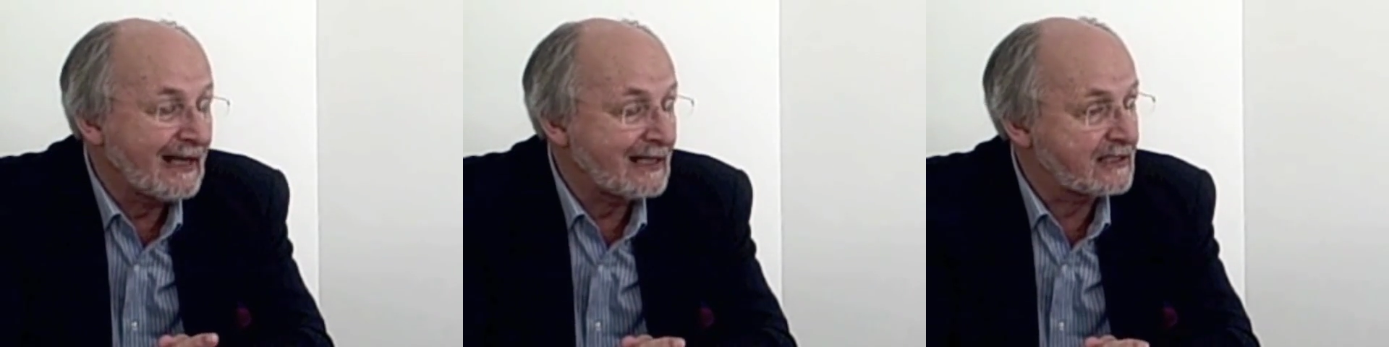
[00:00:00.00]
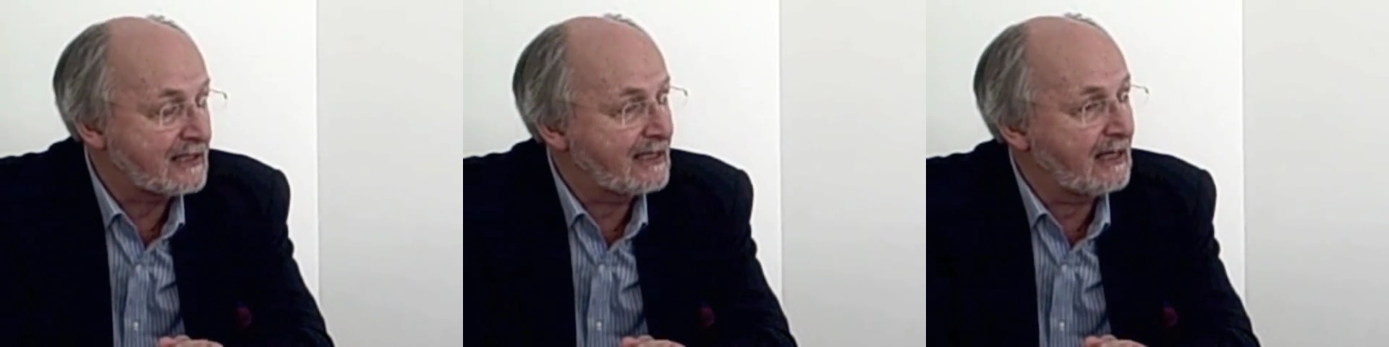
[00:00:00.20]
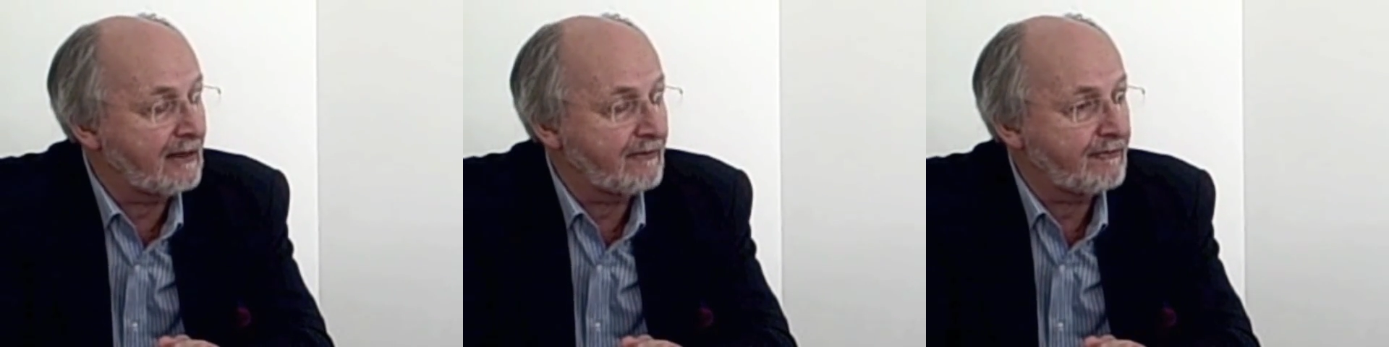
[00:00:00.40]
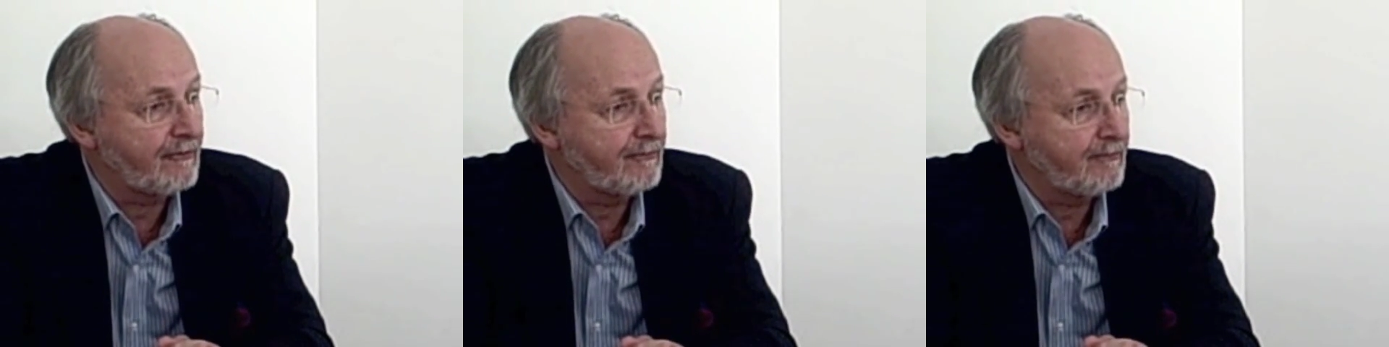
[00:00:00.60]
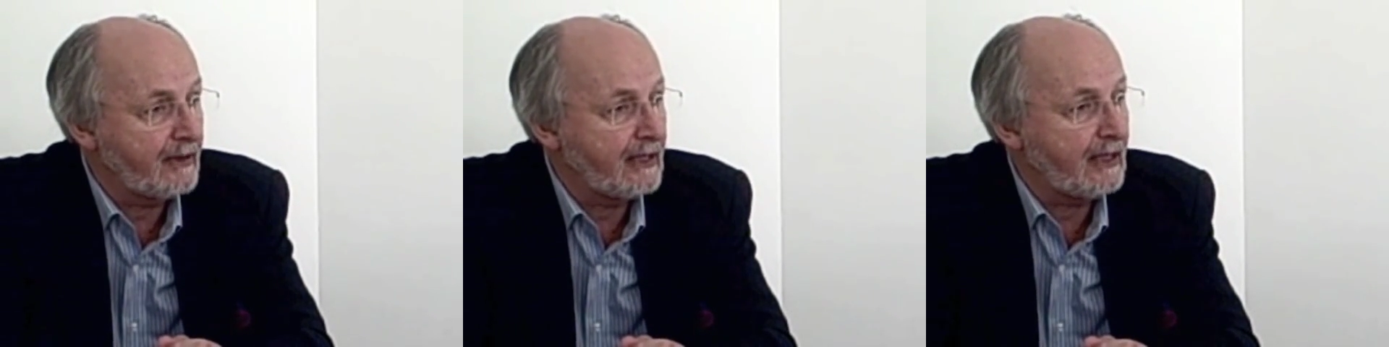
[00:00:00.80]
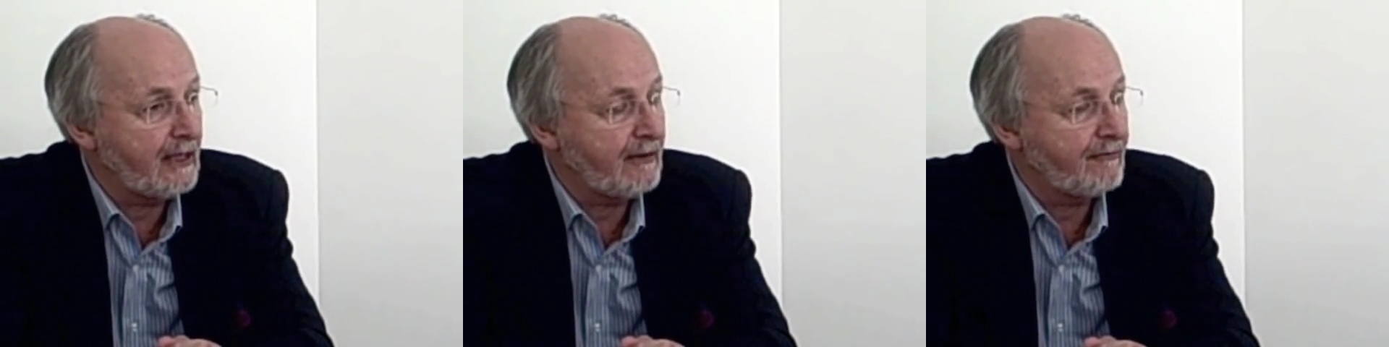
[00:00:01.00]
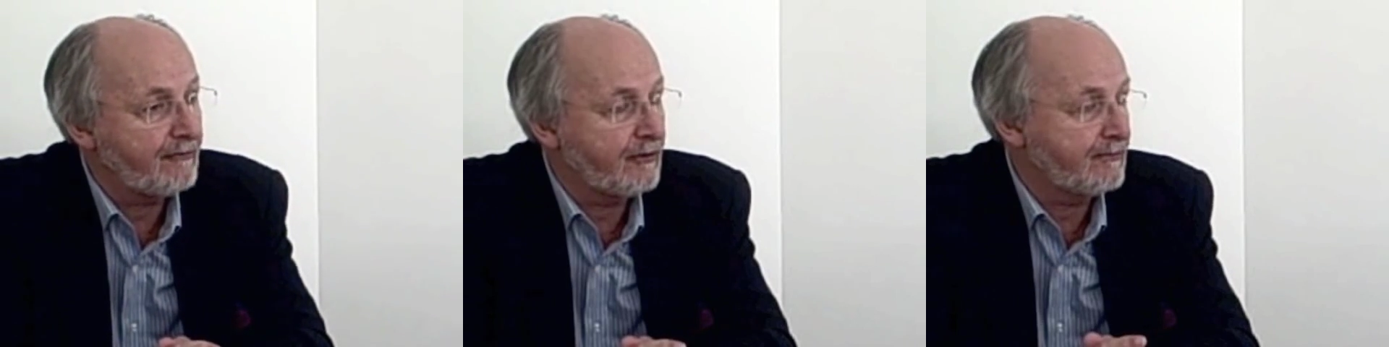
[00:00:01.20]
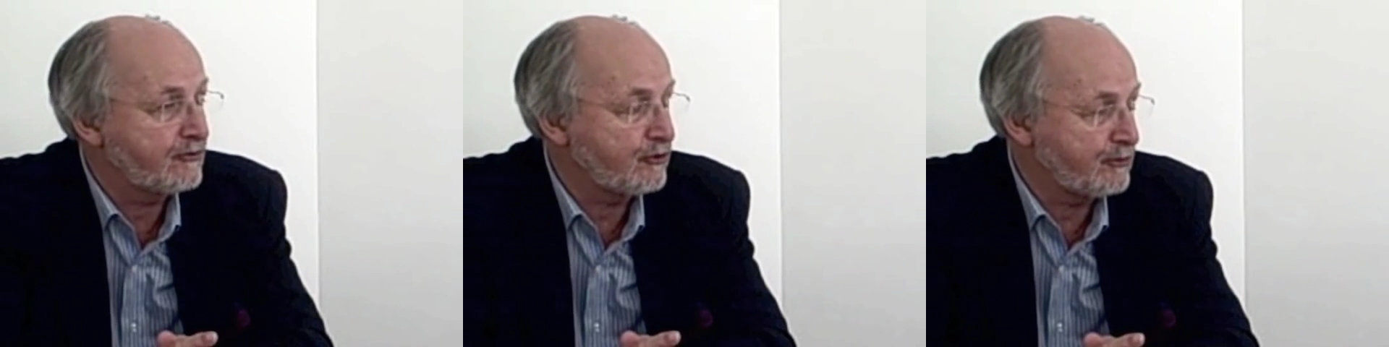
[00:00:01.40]
last count from me
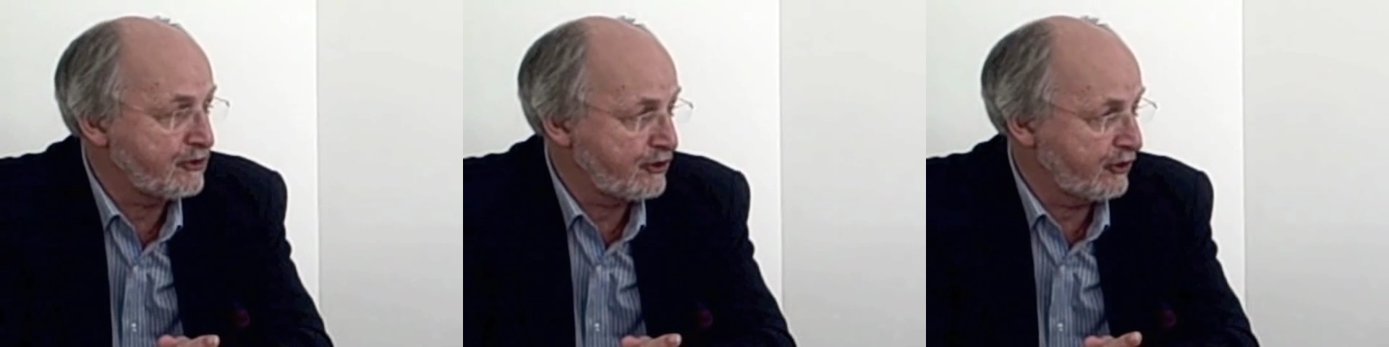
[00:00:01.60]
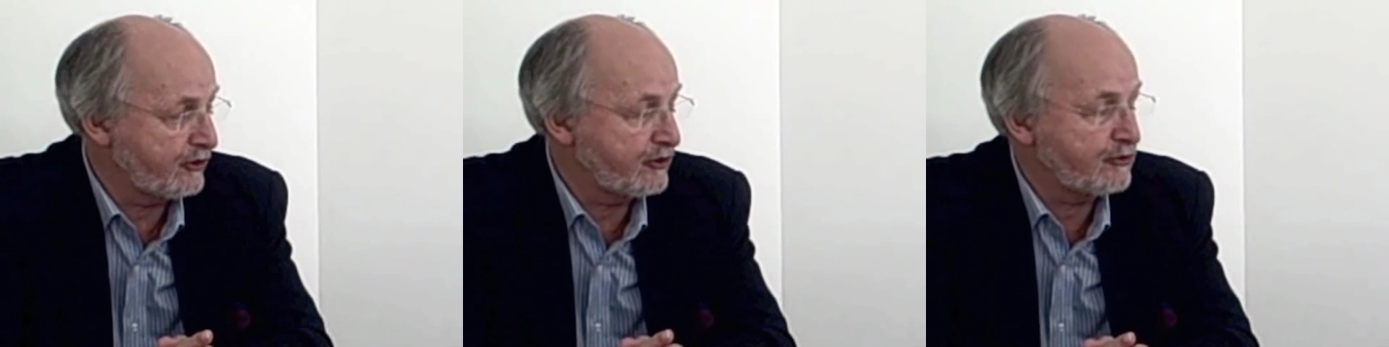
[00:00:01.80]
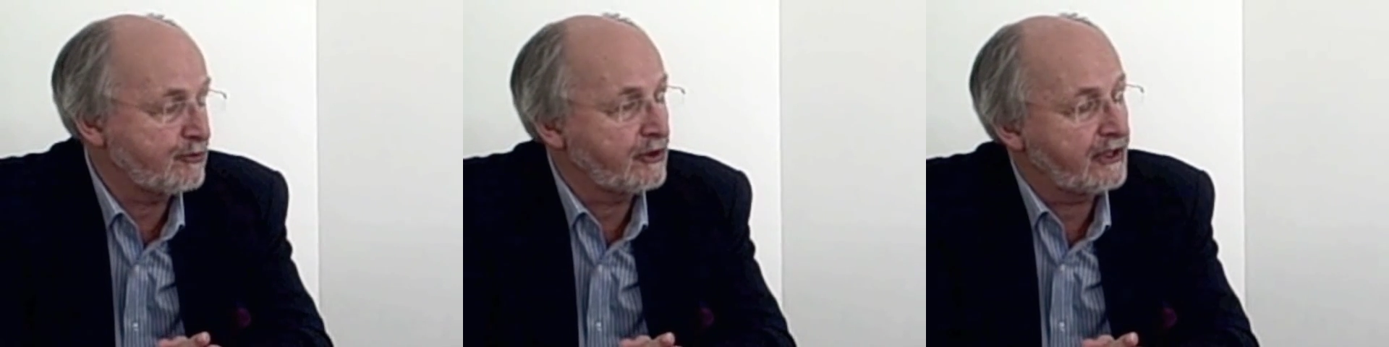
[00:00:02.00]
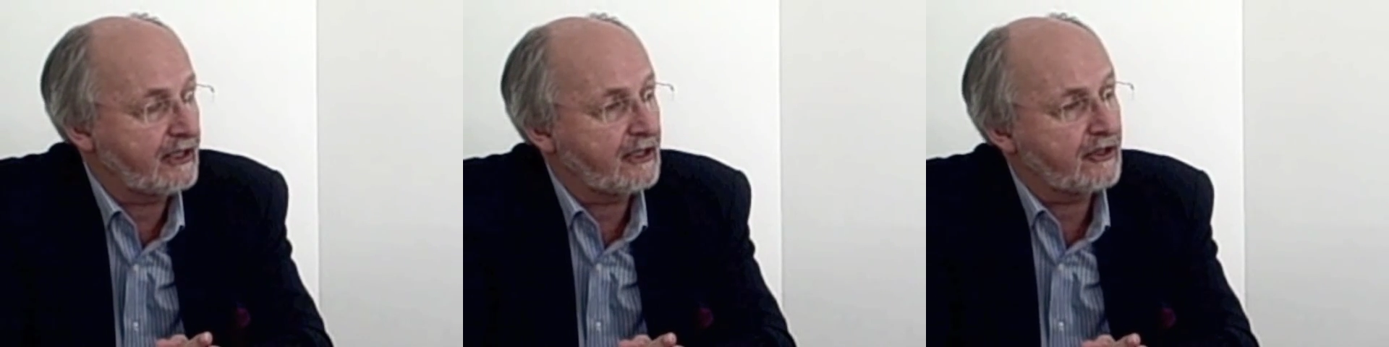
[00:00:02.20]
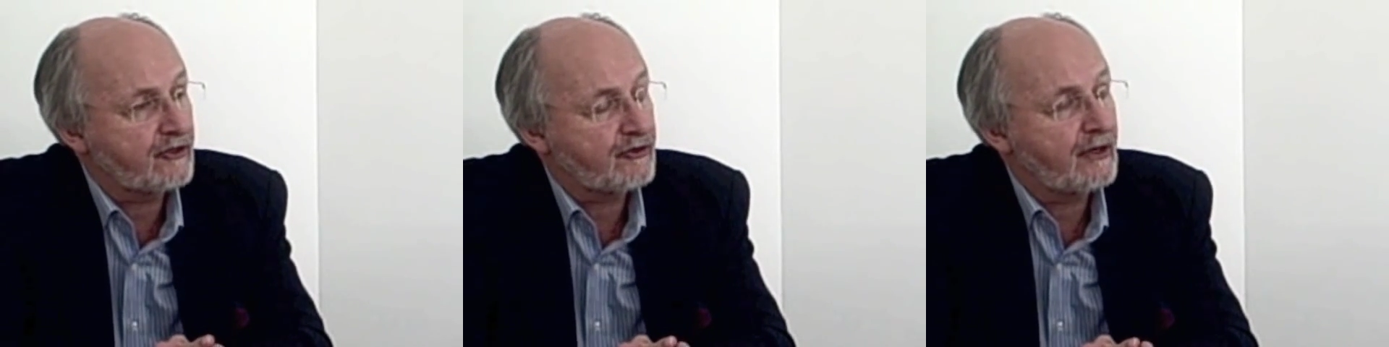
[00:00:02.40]
from some researchers working in